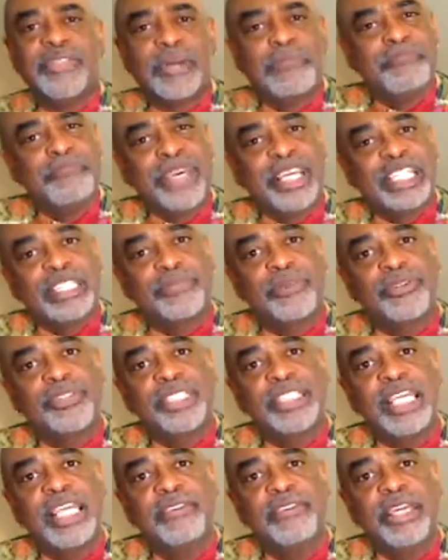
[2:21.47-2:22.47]
the
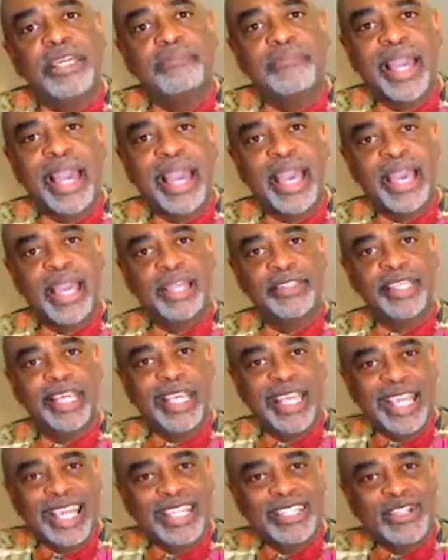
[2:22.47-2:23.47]
misperceiving mind,
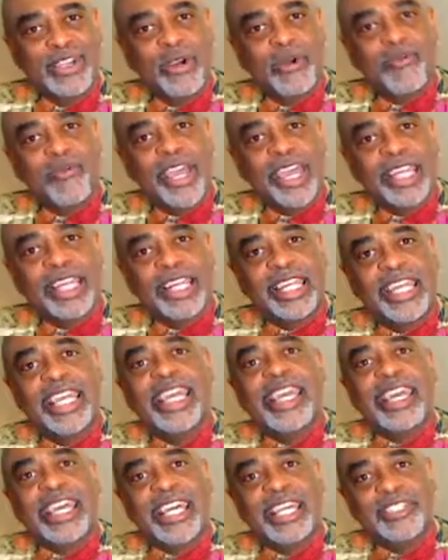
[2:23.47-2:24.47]
the
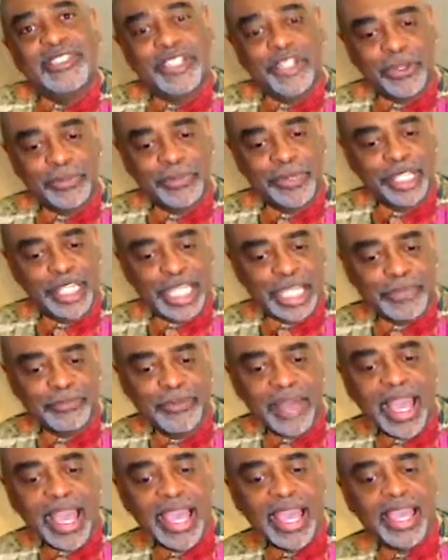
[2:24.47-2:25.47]
incorrectly
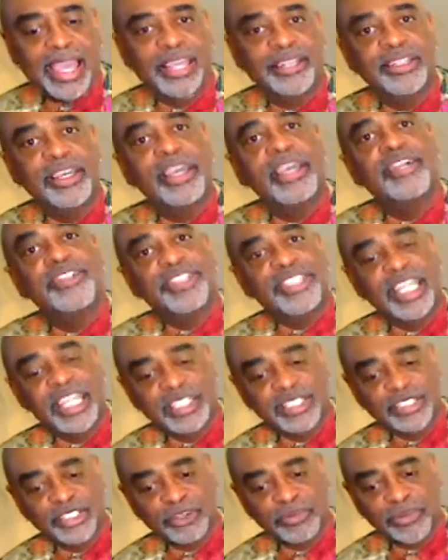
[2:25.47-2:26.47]
interpreting mind,
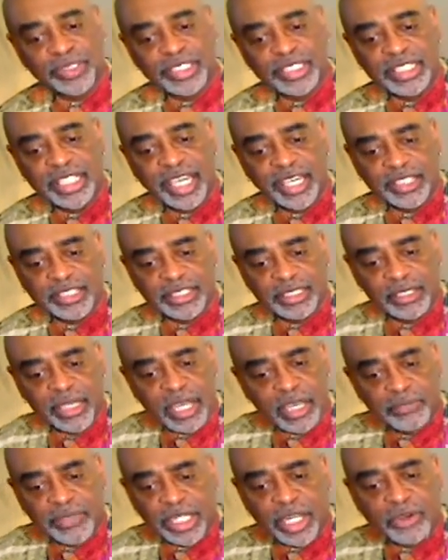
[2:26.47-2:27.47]
sees no mistakes
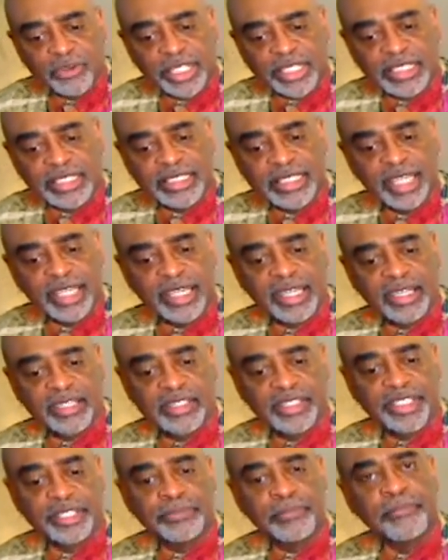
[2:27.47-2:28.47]
but only
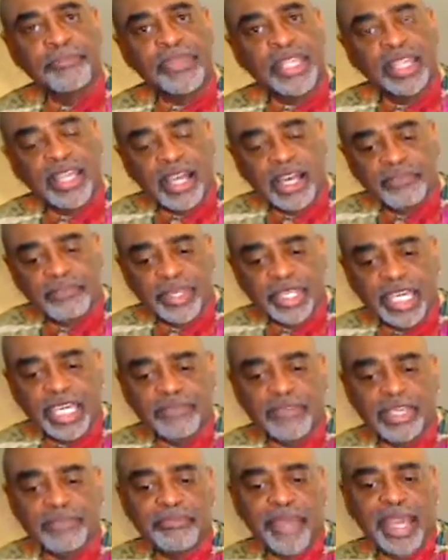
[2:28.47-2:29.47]
sins. The
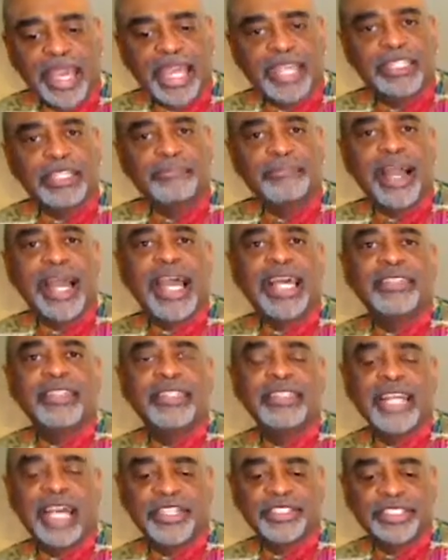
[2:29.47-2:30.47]
unforgiving mind, the mind
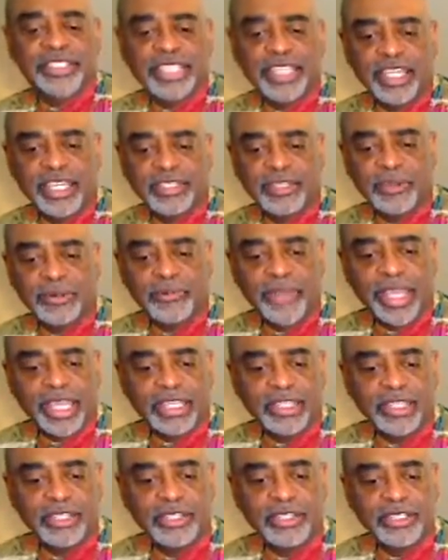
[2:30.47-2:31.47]
that's not seeing
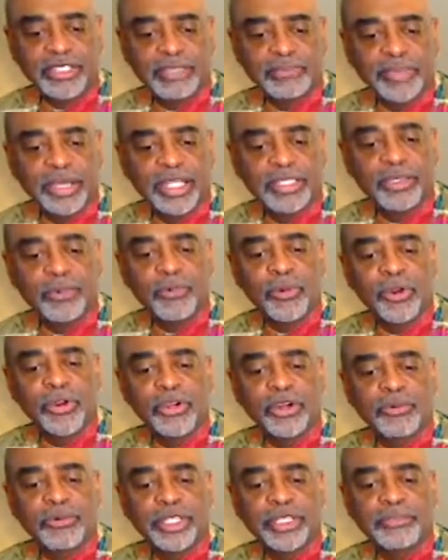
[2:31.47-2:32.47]
correctly, looks upon the
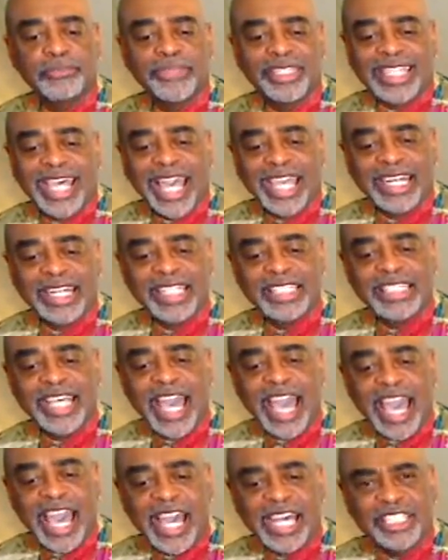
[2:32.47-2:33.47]
world with sightless
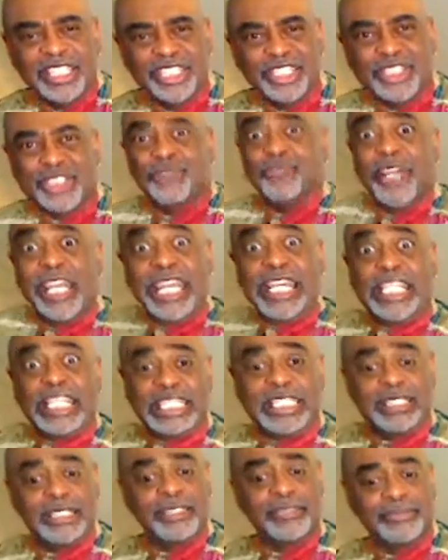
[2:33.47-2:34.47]
eyes and
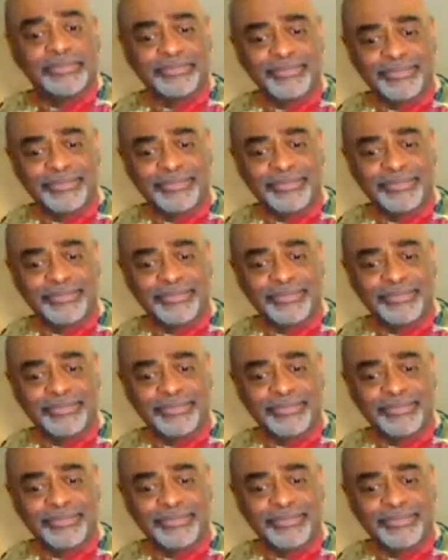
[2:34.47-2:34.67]
shrieks